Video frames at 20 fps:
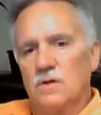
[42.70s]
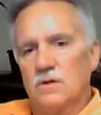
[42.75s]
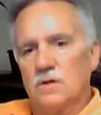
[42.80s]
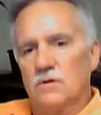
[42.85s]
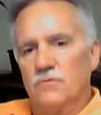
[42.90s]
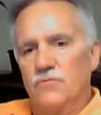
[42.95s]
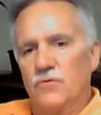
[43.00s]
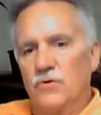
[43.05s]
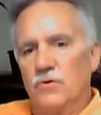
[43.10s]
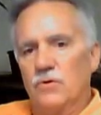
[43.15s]

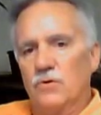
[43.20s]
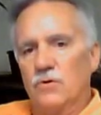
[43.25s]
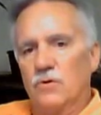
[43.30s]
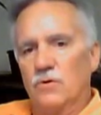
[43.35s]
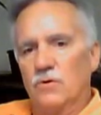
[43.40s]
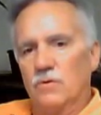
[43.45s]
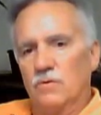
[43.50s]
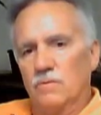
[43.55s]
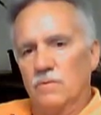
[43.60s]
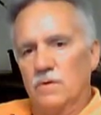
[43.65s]
if
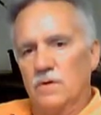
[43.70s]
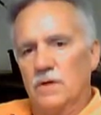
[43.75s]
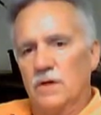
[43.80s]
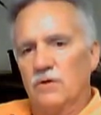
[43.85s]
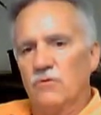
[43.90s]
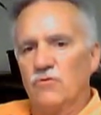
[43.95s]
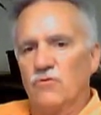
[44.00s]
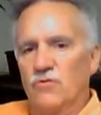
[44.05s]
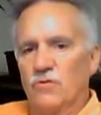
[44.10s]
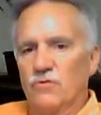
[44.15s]
your
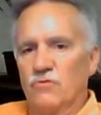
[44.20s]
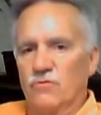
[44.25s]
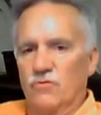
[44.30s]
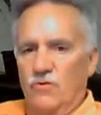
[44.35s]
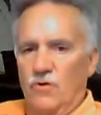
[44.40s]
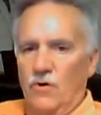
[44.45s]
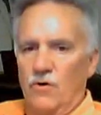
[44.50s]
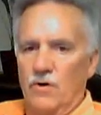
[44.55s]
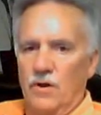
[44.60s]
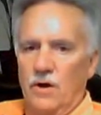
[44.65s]
engine's
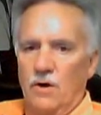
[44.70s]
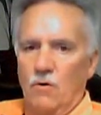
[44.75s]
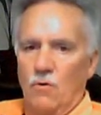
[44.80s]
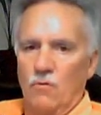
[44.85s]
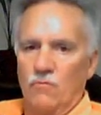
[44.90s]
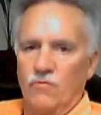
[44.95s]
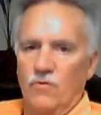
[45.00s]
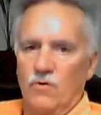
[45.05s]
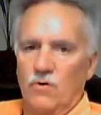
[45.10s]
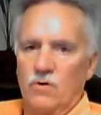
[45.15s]
turning
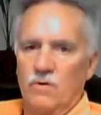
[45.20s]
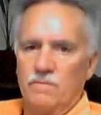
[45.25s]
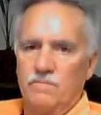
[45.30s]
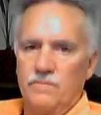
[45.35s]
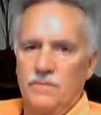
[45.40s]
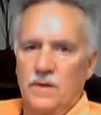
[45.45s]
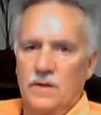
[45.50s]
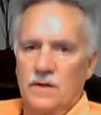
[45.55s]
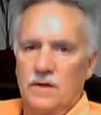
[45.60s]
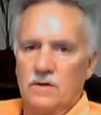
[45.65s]
over
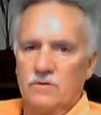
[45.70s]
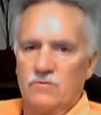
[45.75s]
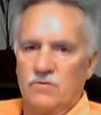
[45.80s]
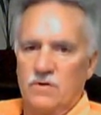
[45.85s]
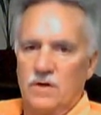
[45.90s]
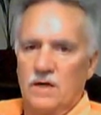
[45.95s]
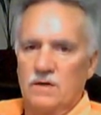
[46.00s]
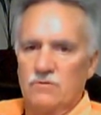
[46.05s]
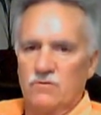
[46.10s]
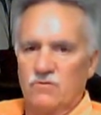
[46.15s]
and
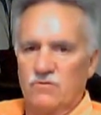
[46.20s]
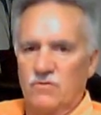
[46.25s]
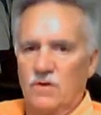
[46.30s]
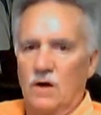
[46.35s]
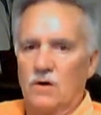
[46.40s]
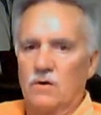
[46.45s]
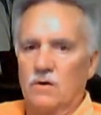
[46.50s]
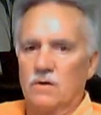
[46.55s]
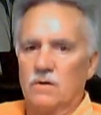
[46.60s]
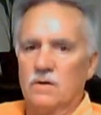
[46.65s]
it's not
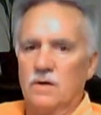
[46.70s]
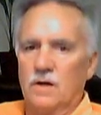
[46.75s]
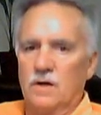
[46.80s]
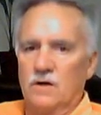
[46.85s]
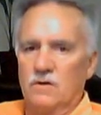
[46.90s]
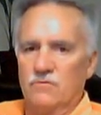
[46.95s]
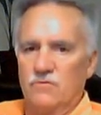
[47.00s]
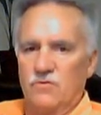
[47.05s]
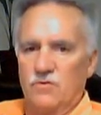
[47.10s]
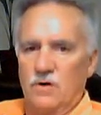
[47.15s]
starting
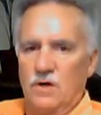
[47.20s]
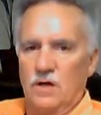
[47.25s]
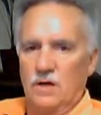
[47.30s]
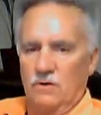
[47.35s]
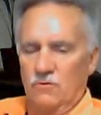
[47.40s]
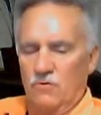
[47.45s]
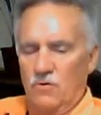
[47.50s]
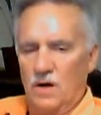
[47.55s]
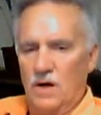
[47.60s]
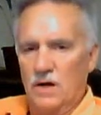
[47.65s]
and it's an
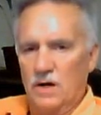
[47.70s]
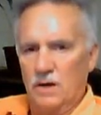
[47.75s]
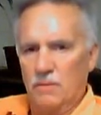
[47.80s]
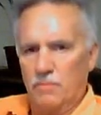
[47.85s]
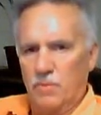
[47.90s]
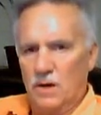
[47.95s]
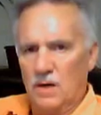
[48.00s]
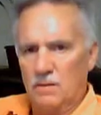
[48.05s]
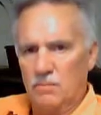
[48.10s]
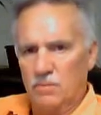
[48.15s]

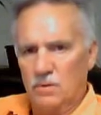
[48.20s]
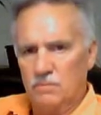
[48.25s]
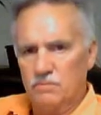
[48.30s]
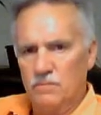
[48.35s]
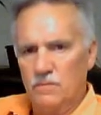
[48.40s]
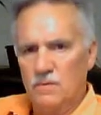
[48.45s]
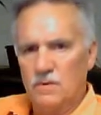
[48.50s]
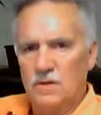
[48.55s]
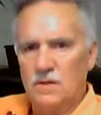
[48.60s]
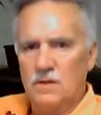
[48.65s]
electronic
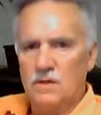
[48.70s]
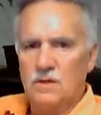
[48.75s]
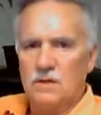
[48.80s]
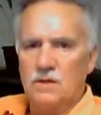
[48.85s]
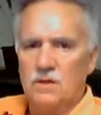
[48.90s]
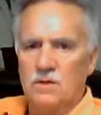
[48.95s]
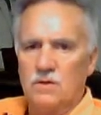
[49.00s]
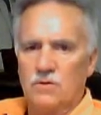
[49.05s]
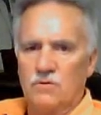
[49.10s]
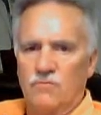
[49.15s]
problem,
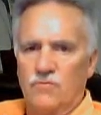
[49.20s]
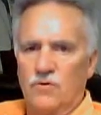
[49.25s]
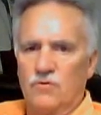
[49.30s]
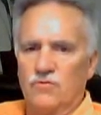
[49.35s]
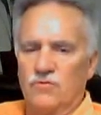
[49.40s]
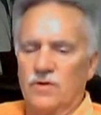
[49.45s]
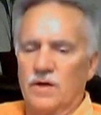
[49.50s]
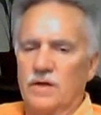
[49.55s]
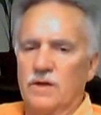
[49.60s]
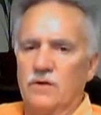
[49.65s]
the
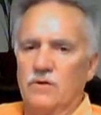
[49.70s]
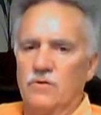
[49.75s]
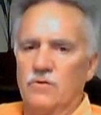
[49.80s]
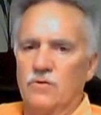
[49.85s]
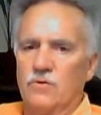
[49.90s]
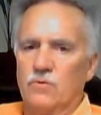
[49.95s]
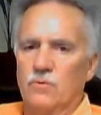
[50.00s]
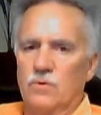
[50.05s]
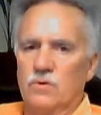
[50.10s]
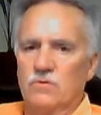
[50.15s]
first thing you
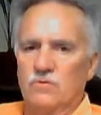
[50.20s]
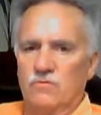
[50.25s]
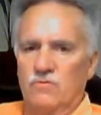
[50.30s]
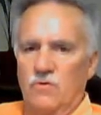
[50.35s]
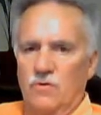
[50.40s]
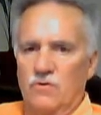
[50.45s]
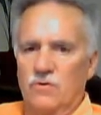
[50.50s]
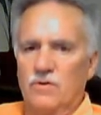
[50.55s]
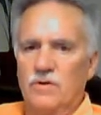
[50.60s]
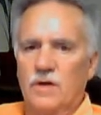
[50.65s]
do is
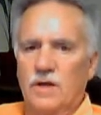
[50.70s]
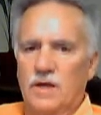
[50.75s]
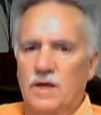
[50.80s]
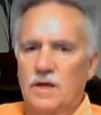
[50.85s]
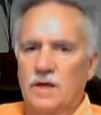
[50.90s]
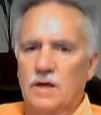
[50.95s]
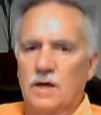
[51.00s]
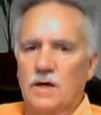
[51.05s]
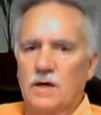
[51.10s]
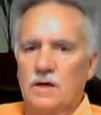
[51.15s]
turn the
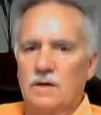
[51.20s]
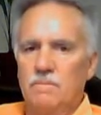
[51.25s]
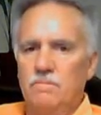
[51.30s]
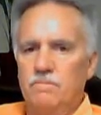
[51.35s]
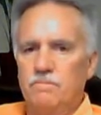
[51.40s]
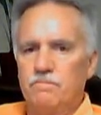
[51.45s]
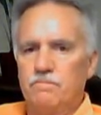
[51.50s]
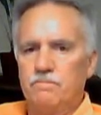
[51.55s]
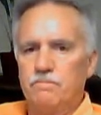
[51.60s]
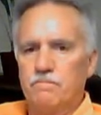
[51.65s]
key
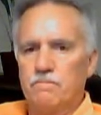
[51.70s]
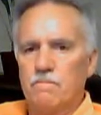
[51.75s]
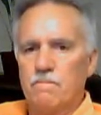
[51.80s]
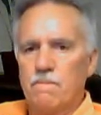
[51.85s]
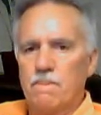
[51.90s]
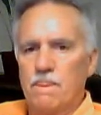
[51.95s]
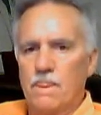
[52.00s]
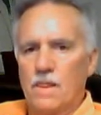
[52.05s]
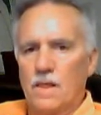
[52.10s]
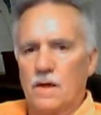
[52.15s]
on
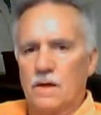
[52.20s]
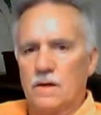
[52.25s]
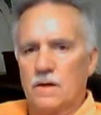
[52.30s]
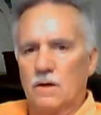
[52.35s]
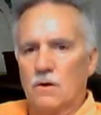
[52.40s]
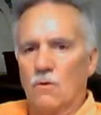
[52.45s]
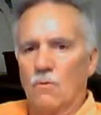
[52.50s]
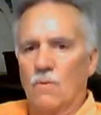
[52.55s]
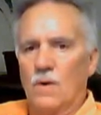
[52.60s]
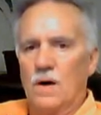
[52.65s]

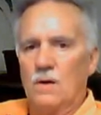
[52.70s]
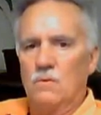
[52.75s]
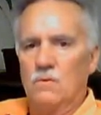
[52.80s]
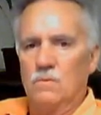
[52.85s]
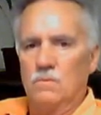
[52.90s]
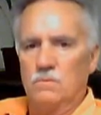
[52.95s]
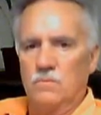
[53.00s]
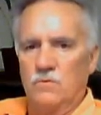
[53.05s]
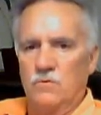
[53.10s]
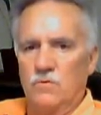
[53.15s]
and go
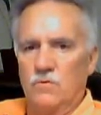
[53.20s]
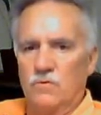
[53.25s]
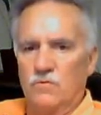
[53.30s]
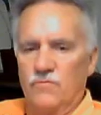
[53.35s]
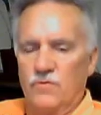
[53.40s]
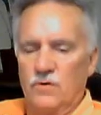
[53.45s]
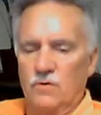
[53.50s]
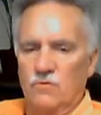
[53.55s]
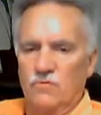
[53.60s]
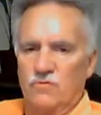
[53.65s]
out to the
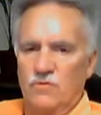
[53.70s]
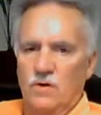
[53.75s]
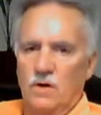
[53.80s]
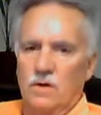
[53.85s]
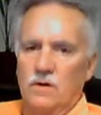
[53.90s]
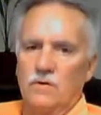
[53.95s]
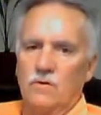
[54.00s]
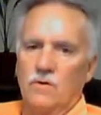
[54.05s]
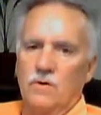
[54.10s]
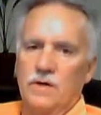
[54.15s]
fuel
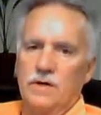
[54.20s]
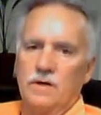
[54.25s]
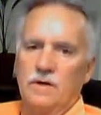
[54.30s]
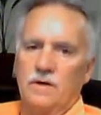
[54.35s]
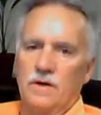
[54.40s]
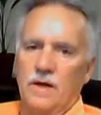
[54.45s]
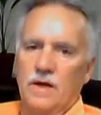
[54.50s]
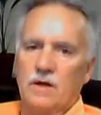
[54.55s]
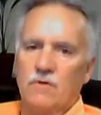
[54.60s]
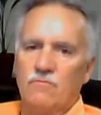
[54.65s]
solenoid and
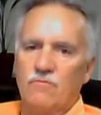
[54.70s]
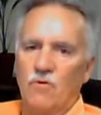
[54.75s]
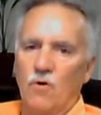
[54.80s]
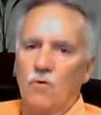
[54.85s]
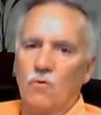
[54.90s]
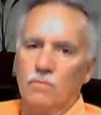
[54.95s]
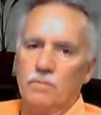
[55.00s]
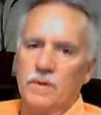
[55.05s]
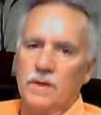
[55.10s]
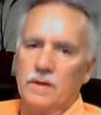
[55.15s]
take a
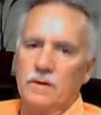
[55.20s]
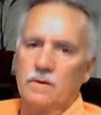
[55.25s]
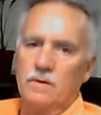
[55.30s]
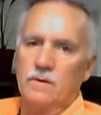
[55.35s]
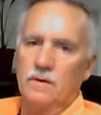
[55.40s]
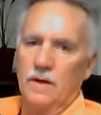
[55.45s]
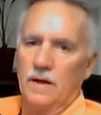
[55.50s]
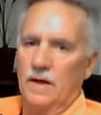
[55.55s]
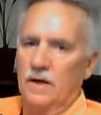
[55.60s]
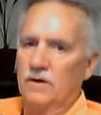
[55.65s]

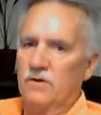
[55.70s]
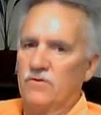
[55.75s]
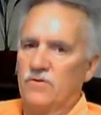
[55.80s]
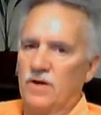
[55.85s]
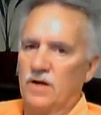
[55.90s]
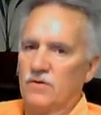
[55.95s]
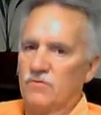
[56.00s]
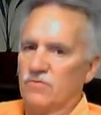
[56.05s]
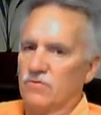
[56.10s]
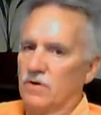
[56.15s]
voltmeter, not a
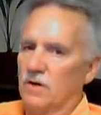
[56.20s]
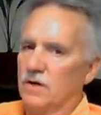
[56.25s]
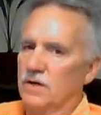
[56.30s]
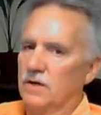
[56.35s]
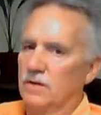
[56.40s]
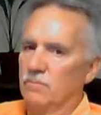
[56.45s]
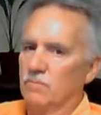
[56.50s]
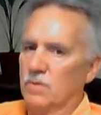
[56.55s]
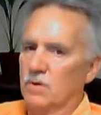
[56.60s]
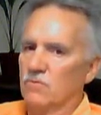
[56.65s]
test
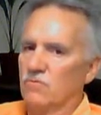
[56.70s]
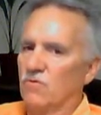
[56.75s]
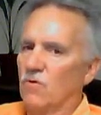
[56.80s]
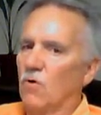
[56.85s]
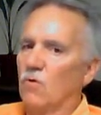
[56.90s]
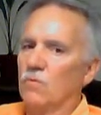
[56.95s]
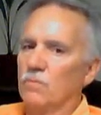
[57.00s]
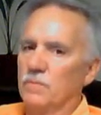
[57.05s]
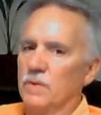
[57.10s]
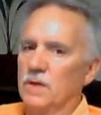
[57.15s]
light, but a
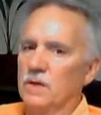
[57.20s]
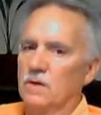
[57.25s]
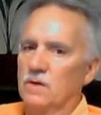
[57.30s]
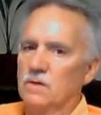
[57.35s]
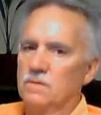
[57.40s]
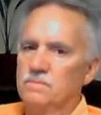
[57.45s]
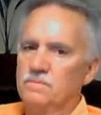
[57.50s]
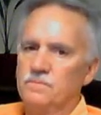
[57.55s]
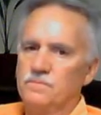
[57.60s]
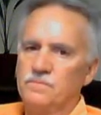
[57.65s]

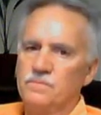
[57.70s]
voltmeter,